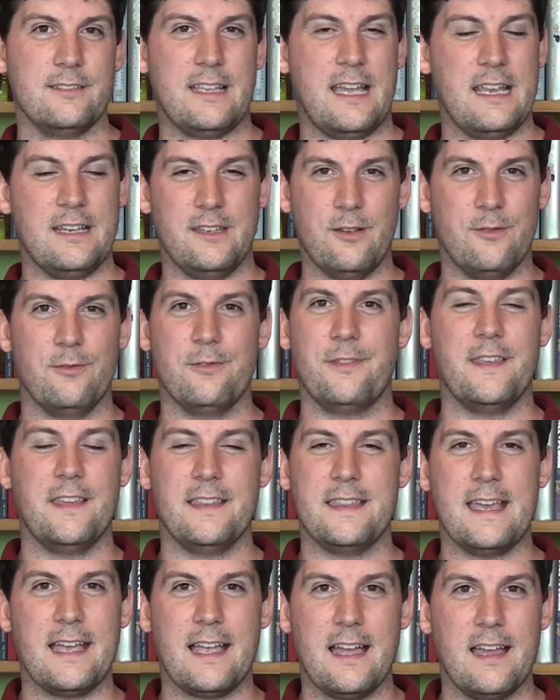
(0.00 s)
I don't
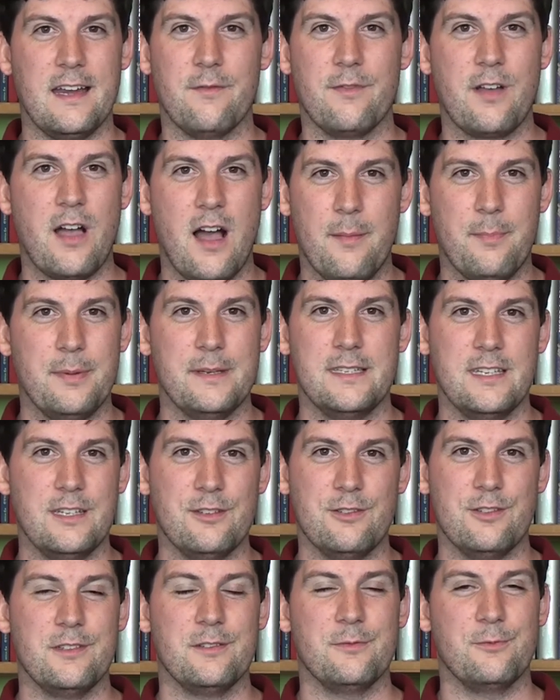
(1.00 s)
think that kind of
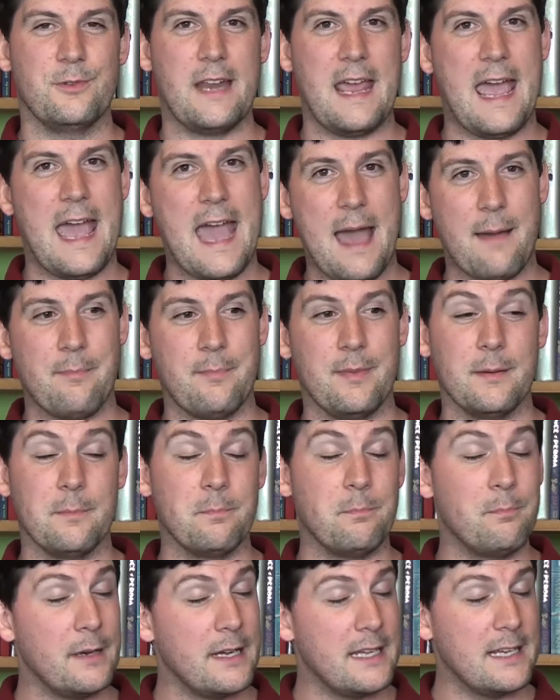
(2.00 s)
competition would happen.
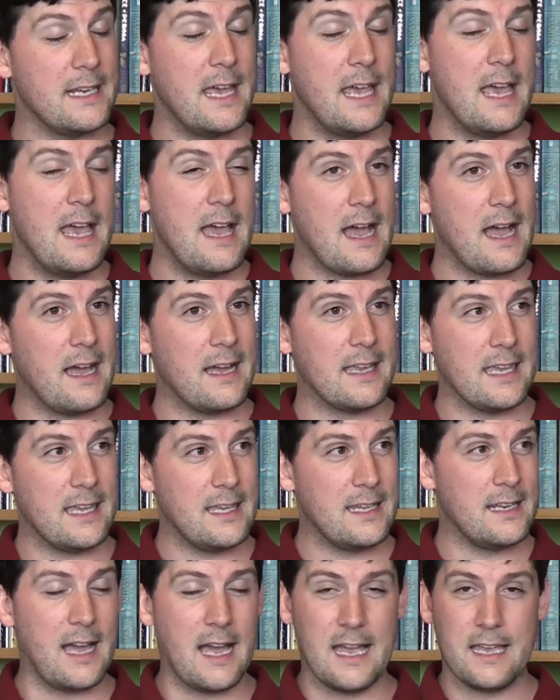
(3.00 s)
But
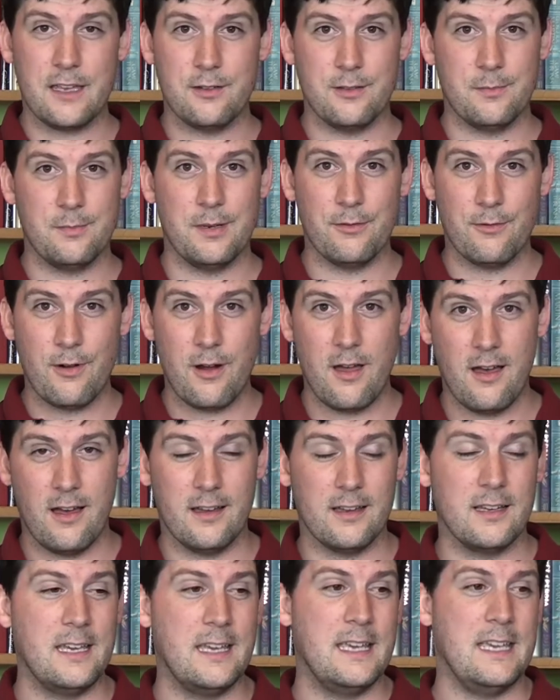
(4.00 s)
again, I could be
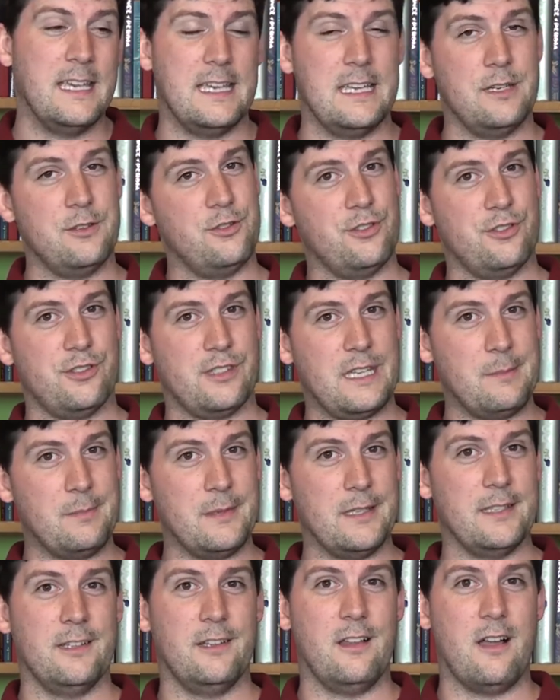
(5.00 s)
wrong. It just
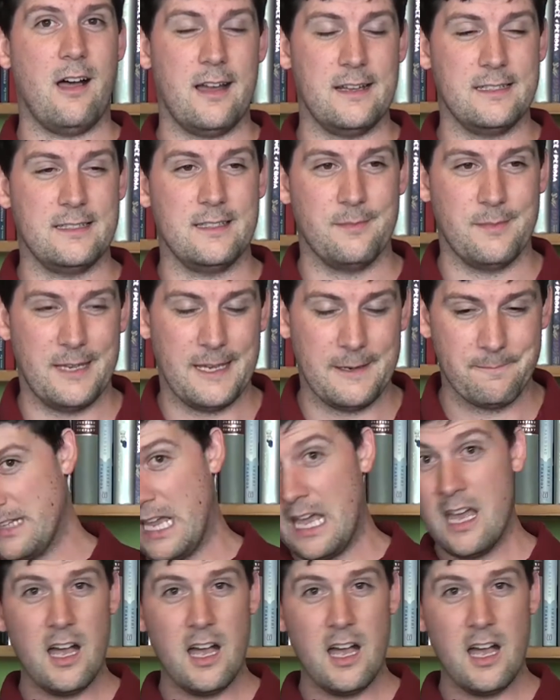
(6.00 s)
seemed a little odd to me.